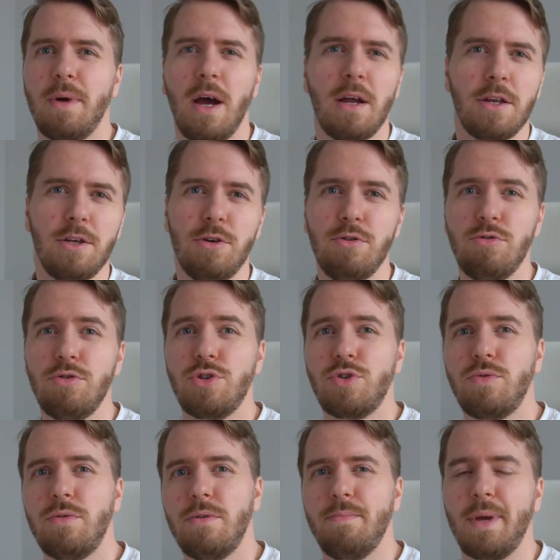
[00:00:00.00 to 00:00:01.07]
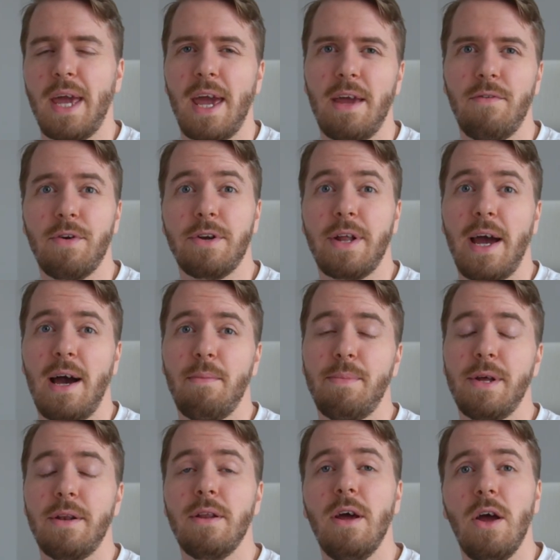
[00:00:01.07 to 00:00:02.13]
unusual behavior to
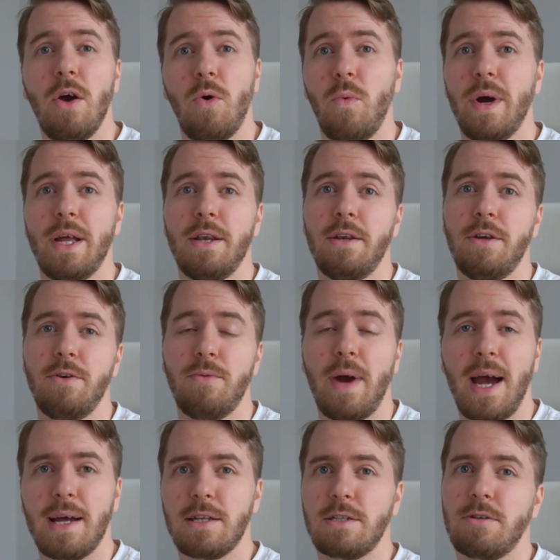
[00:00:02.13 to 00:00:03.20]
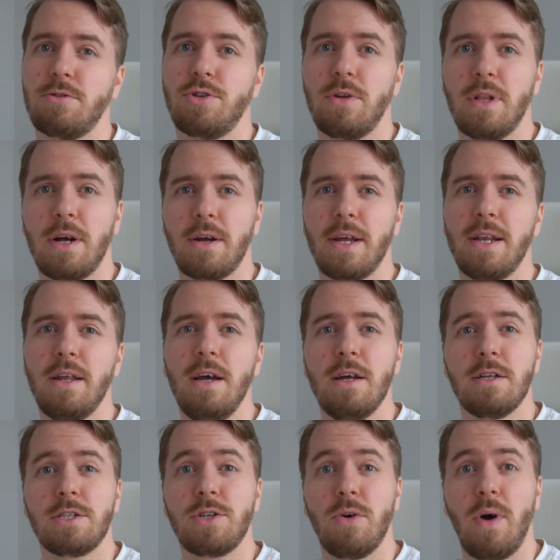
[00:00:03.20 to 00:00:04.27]
happen when you add social login,
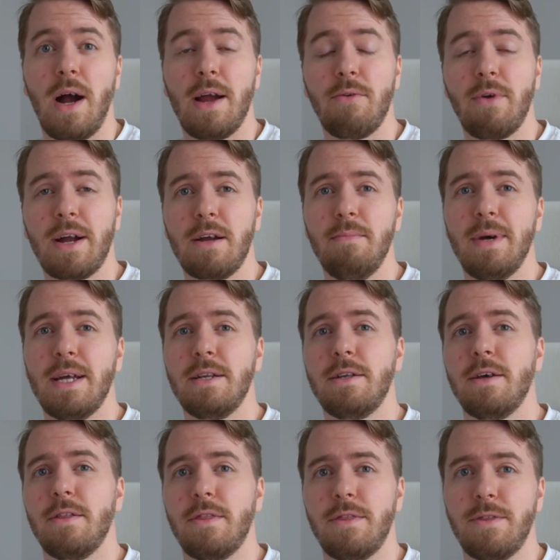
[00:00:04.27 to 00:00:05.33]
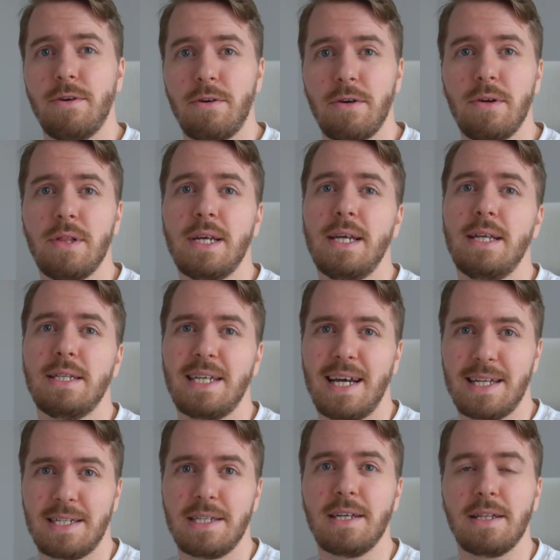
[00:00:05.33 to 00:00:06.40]
so I recommend thoroughly
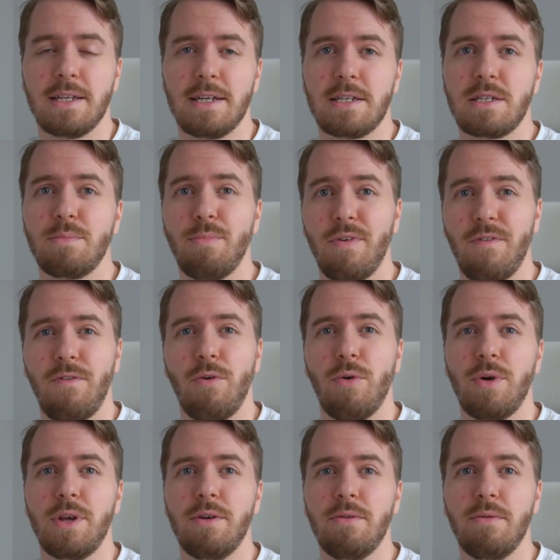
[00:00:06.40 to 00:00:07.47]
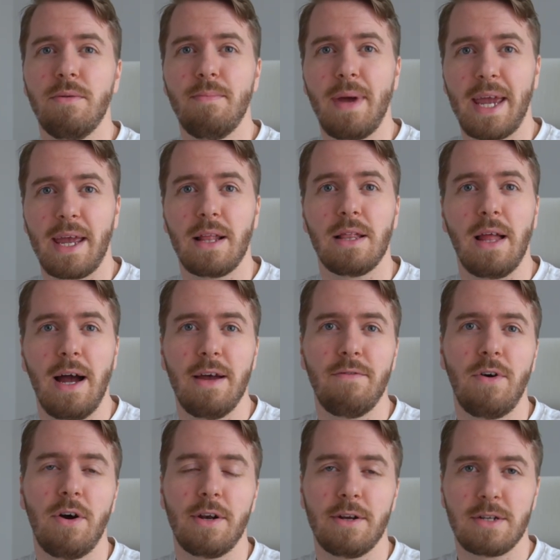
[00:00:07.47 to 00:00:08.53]
testing this before you make it live
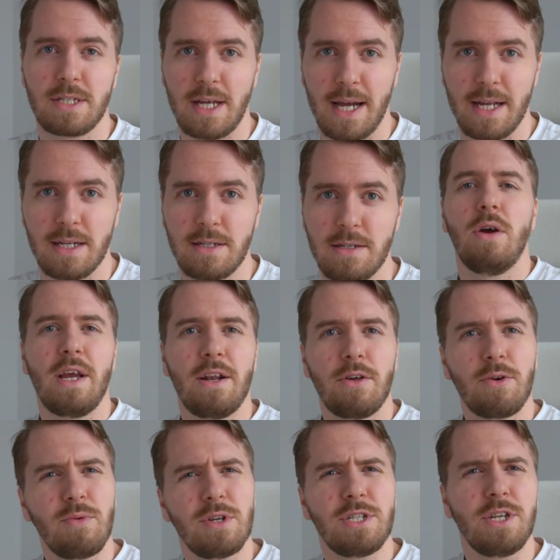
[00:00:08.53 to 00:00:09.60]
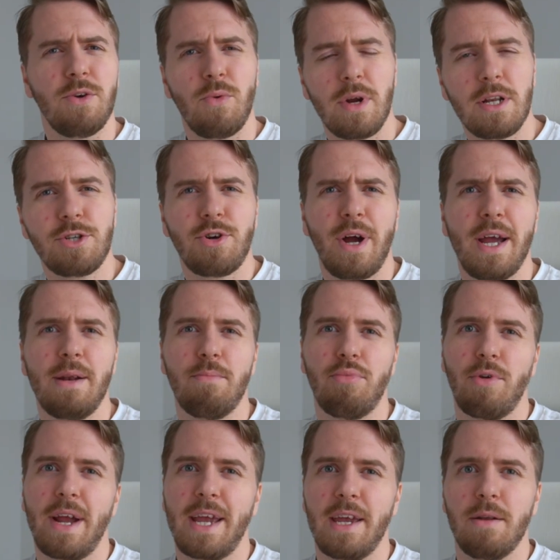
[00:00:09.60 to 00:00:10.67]
on your site. In other words, you want to try and
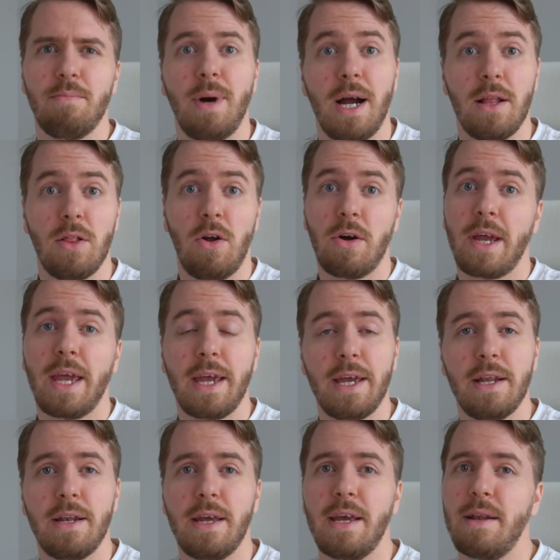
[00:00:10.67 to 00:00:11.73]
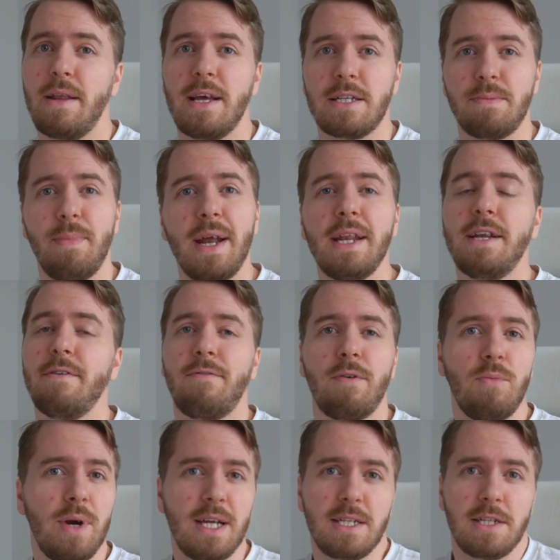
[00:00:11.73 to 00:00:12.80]
break it by logging in as many different
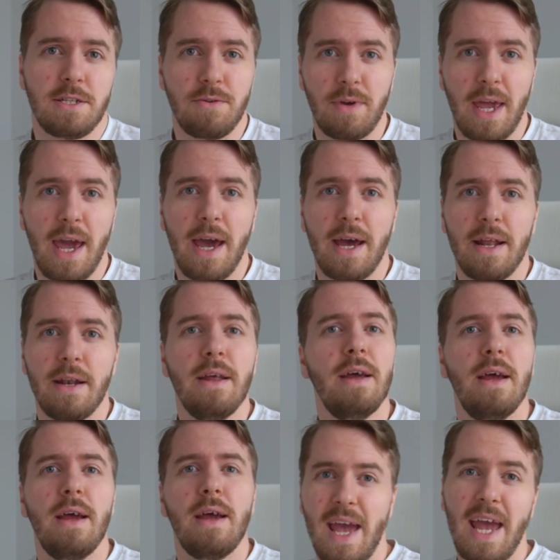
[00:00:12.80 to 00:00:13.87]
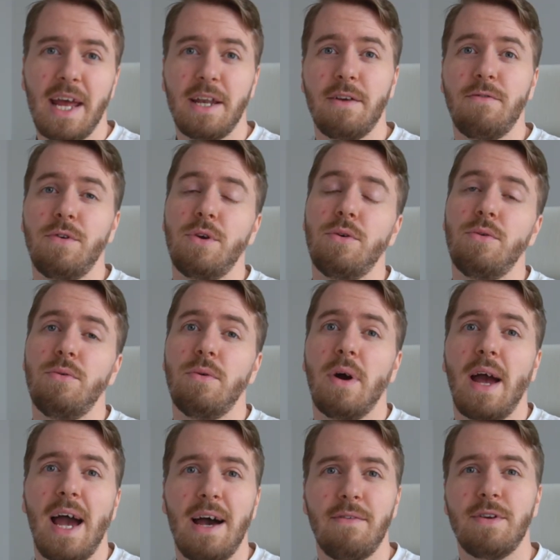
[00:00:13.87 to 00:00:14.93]
ways as you can And if you
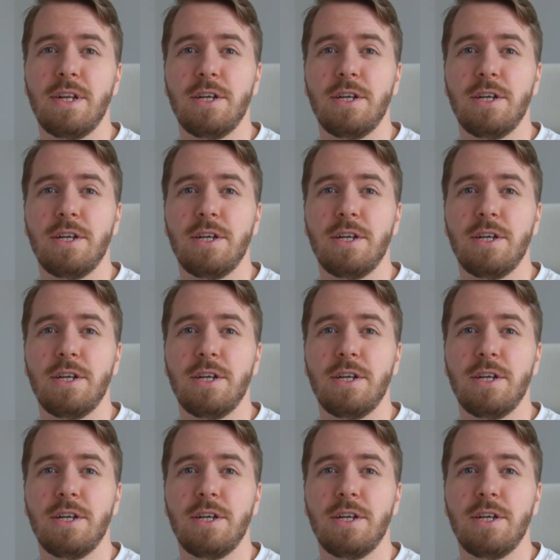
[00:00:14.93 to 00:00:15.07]
have an